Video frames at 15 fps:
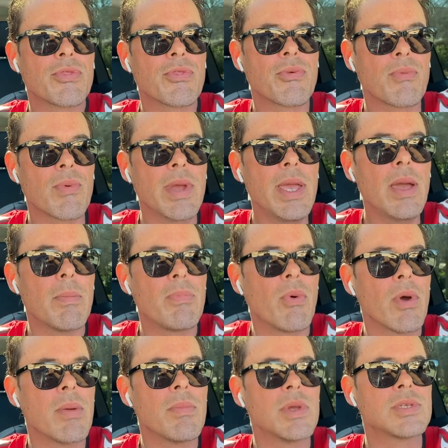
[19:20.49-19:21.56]
three
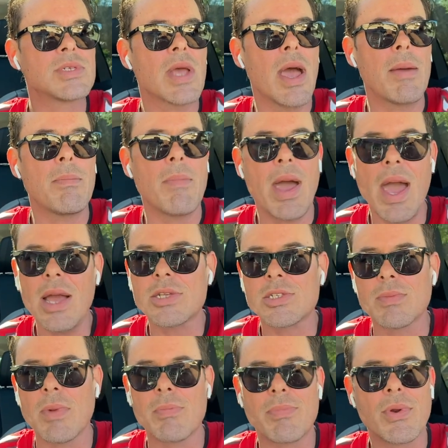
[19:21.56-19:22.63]
appointments at
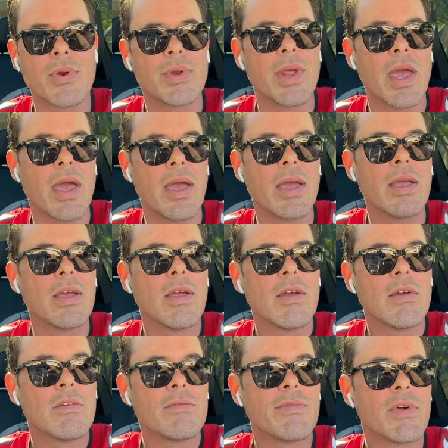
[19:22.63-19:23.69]
maximum per day
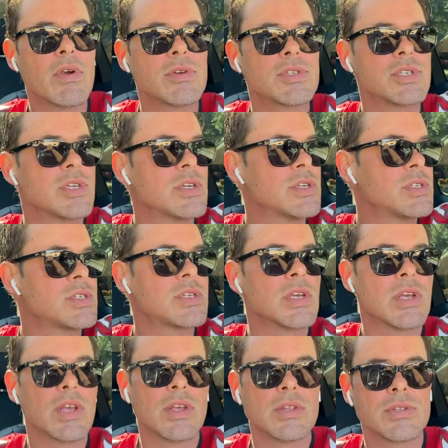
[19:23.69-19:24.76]
versus
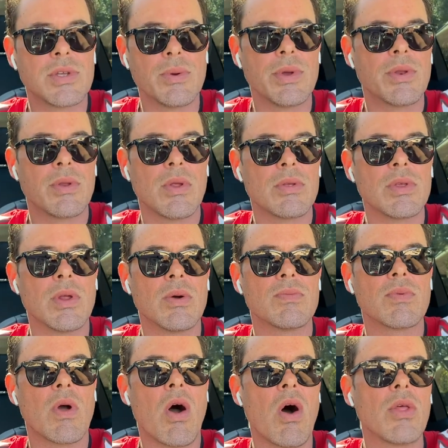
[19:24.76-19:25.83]
doing, you know,
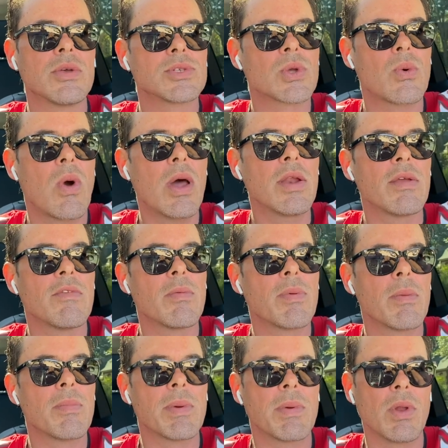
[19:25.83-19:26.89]
all this quantity of
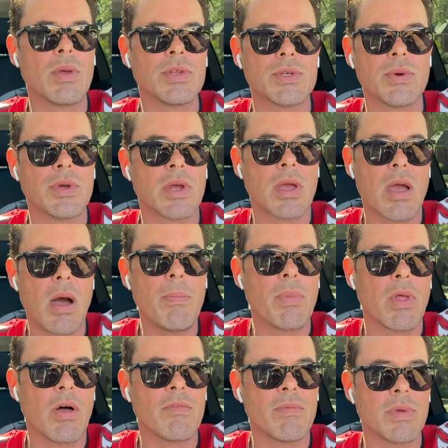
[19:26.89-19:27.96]
appointments, but only doing a
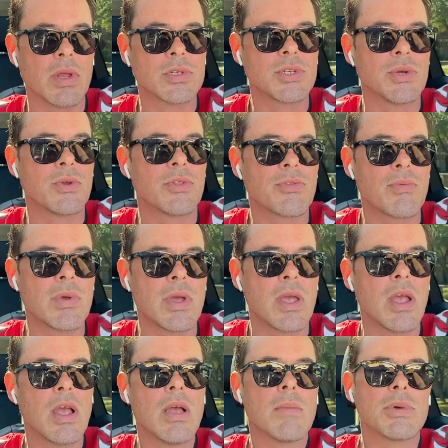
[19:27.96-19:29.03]
couple of them, you know, two to three,
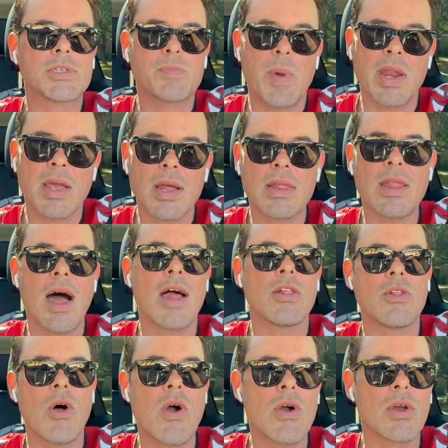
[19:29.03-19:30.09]
but spending a lot
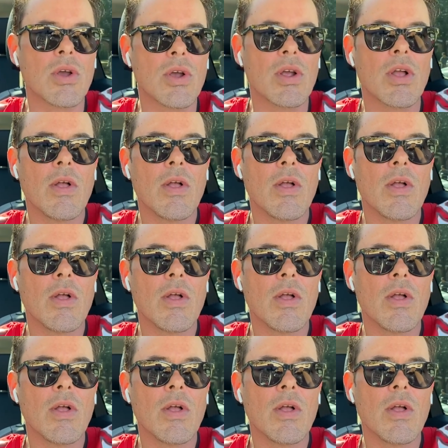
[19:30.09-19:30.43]
longer